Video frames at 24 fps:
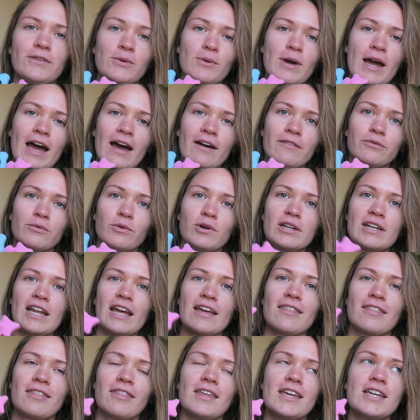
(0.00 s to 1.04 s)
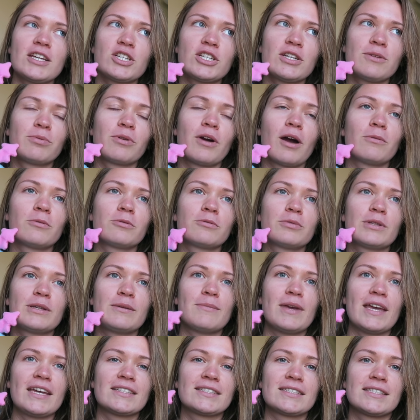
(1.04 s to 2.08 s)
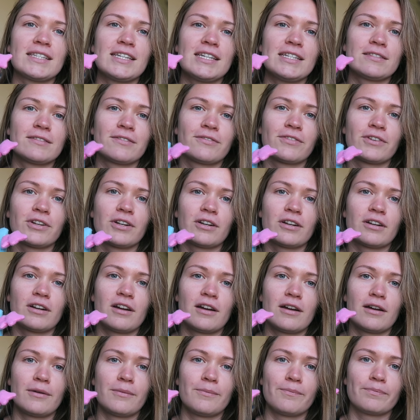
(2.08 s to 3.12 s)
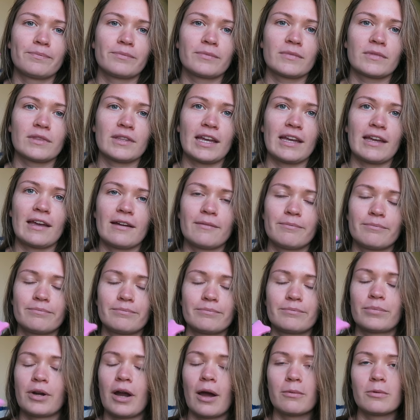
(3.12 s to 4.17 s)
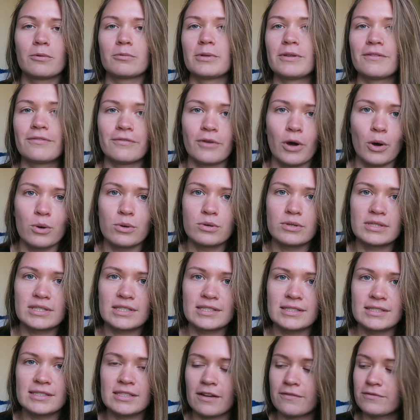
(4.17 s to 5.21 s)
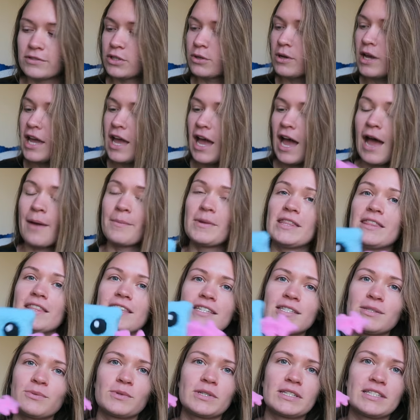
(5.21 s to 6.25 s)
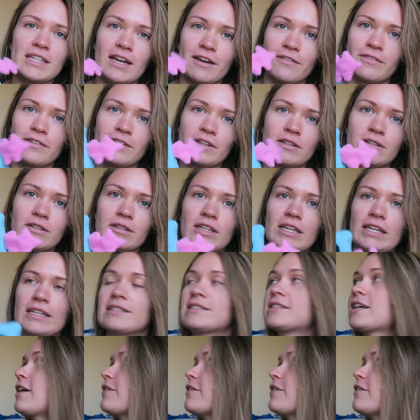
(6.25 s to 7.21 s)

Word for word: if you have one. I think she probably makes these for um, like probably phones and stuff too. I mean, this would definitely,